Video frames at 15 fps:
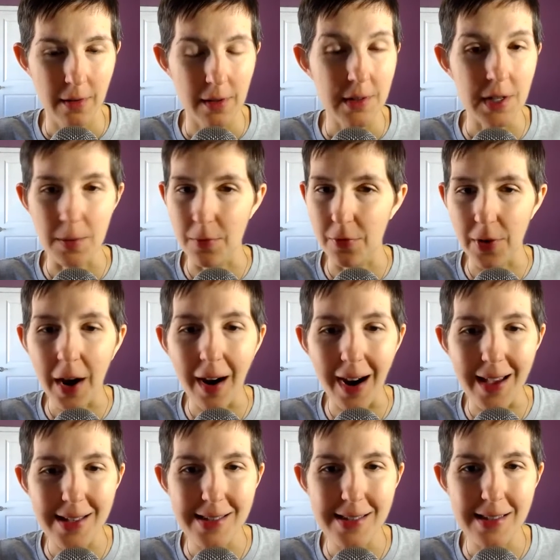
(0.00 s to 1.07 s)
Tim
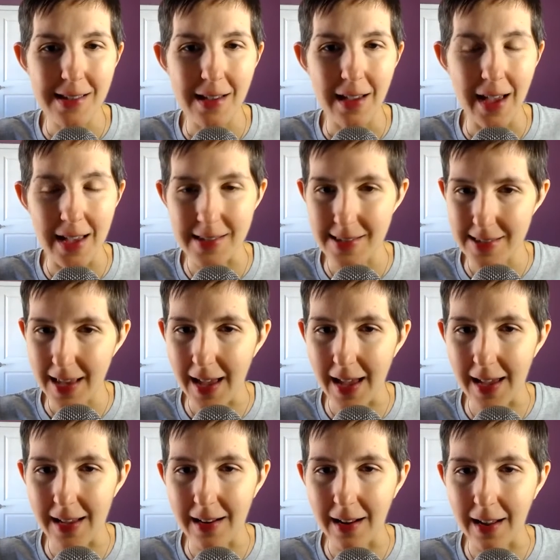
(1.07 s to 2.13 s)
Ferriss has
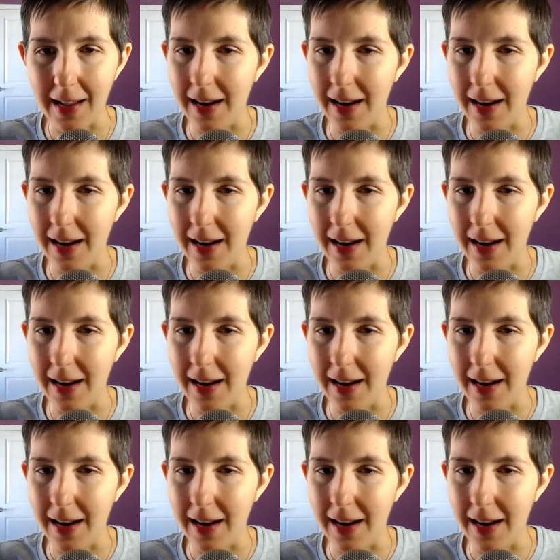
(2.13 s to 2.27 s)
said,